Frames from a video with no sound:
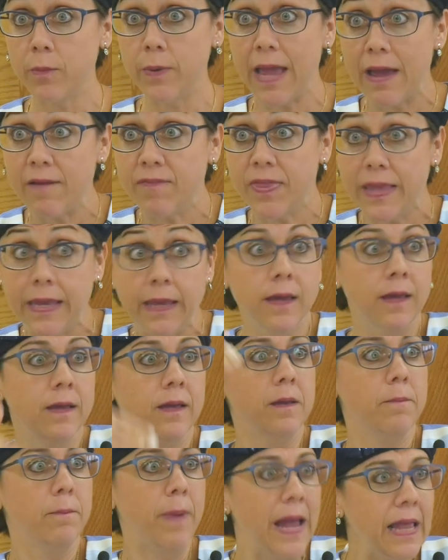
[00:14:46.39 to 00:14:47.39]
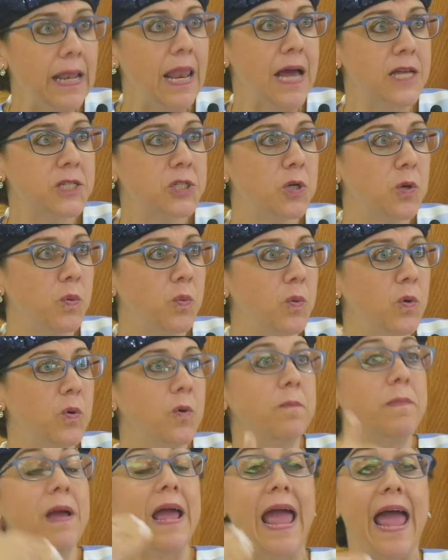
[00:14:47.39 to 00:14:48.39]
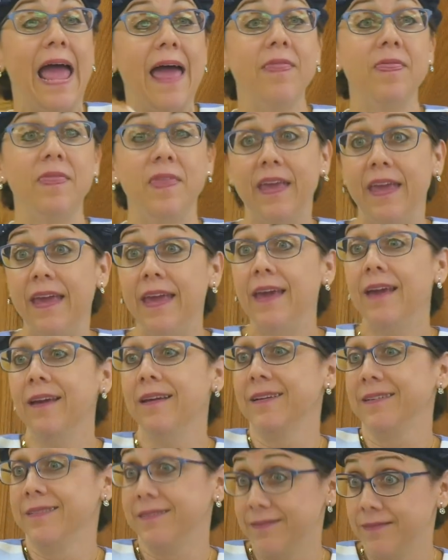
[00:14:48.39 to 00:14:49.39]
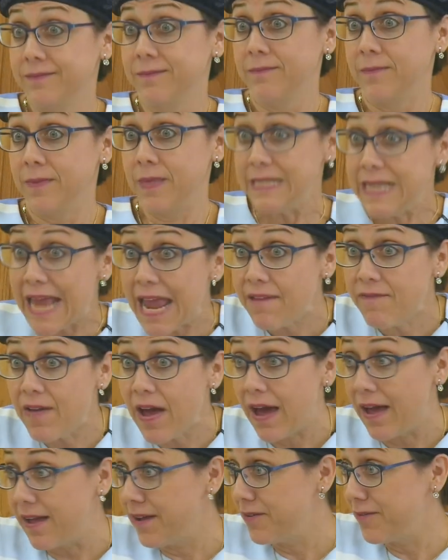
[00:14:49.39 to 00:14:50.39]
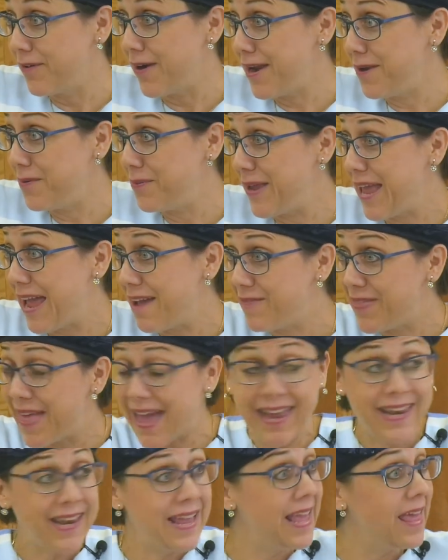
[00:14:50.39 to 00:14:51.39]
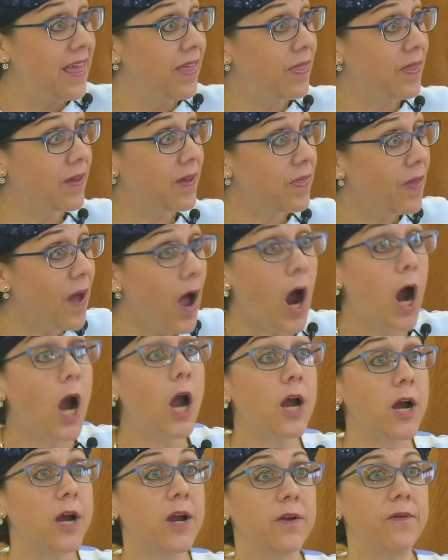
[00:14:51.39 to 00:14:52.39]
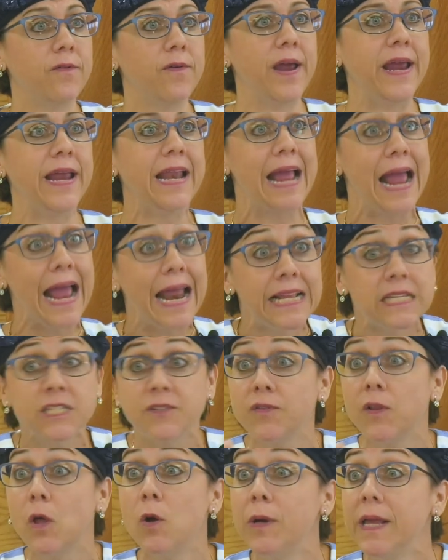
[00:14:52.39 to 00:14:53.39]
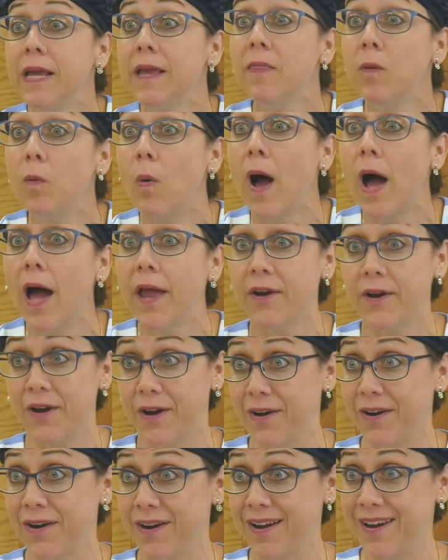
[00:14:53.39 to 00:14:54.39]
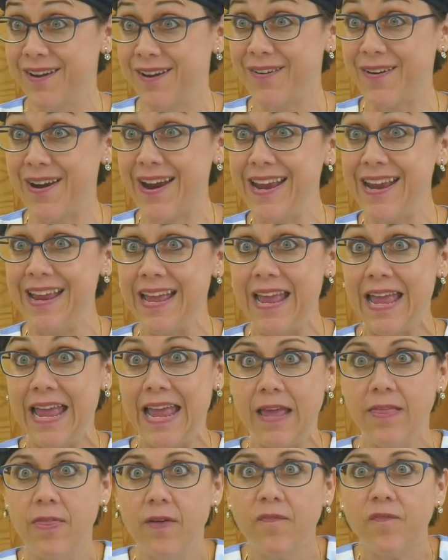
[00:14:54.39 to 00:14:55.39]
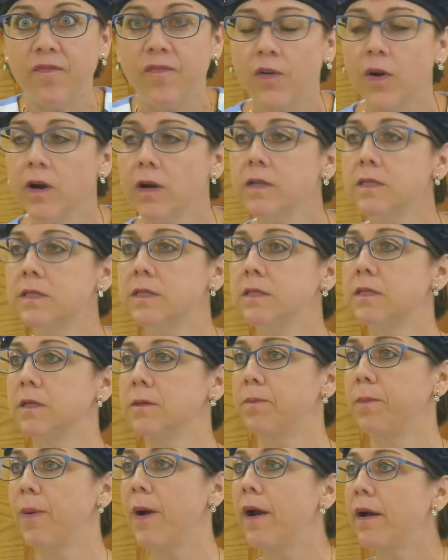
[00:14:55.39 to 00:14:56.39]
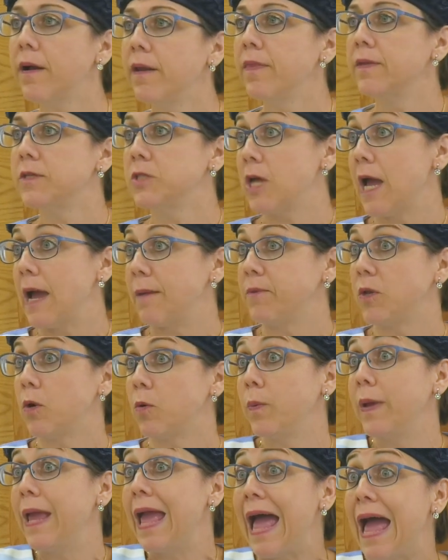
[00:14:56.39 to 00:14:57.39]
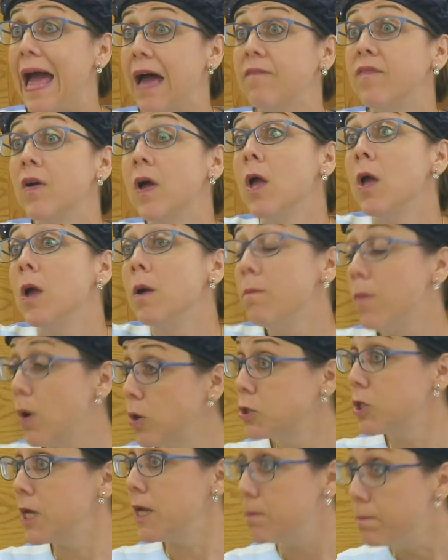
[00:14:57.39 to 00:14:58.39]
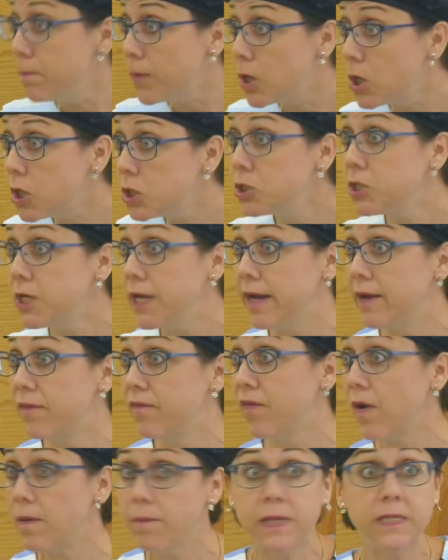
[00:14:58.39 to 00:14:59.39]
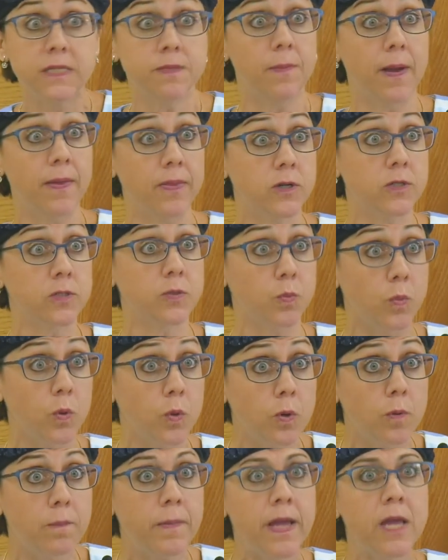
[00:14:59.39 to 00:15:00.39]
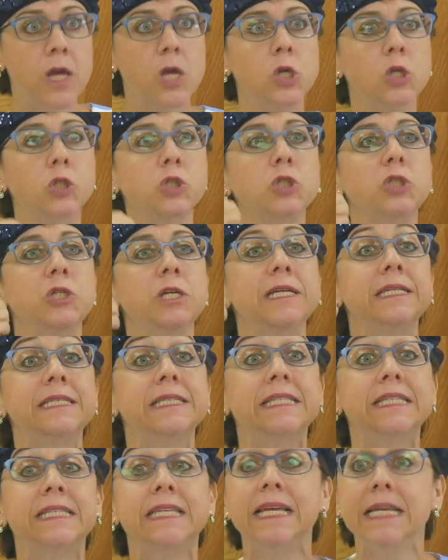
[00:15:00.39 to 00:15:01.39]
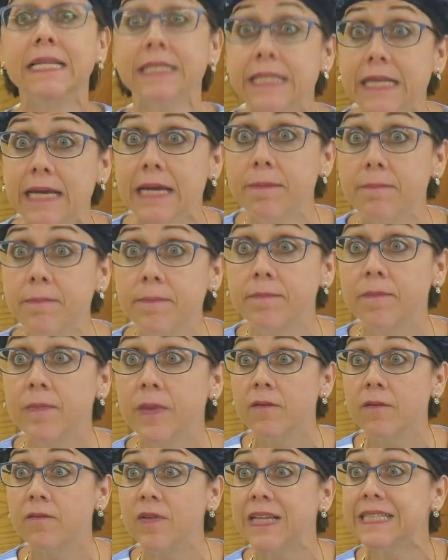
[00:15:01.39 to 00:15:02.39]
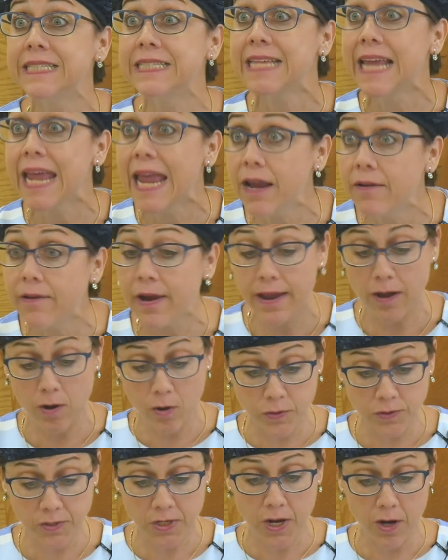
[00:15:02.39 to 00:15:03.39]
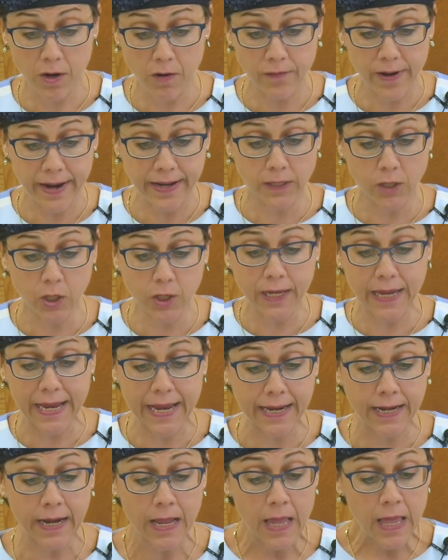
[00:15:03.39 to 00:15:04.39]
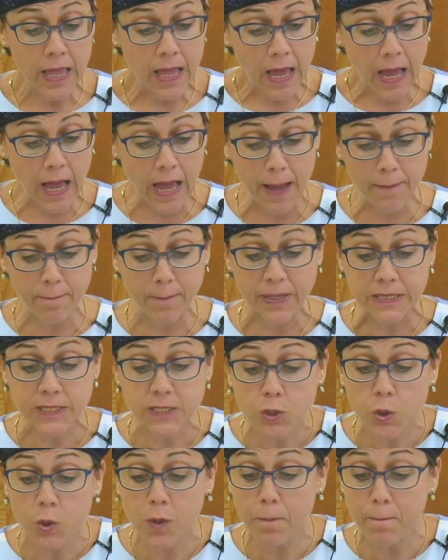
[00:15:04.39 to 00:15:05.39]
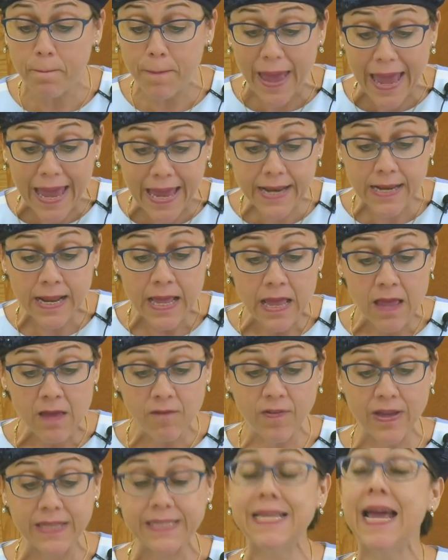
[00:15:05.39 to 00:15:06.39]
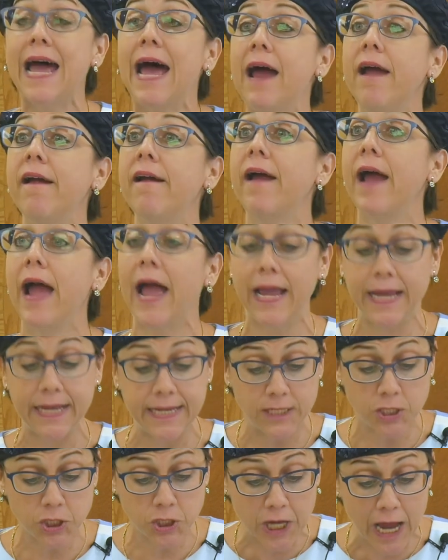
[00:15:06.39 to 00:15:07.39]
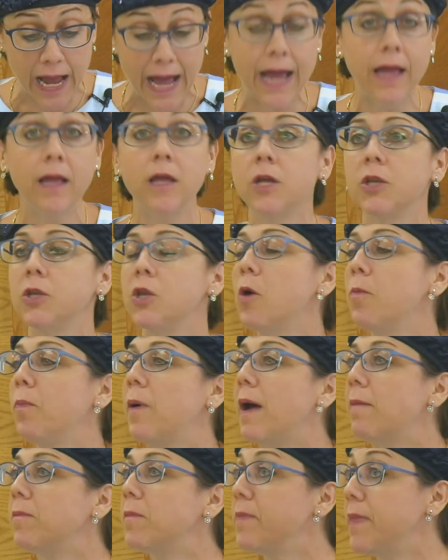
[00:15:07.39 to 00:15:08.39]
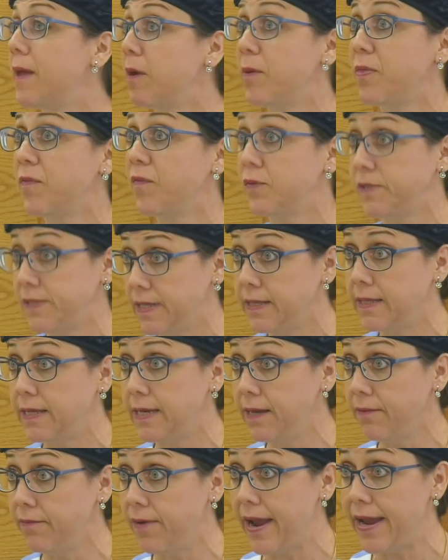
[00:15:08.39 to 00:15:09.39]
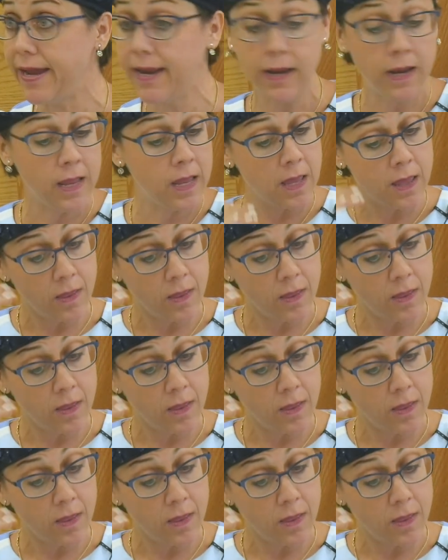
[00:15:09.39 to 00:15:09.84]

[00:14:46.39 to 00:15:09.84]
We have the biological womb and the the teva, right? We have that, the, the ark, right? And it's floating in the water, right? In the first part of the chapter, we have Moshe emerging from his mother's womb. She sees him, vatera oto, right? Look in uh, Pasuk Bet, vatar Aisha, no problem there with fertility, right?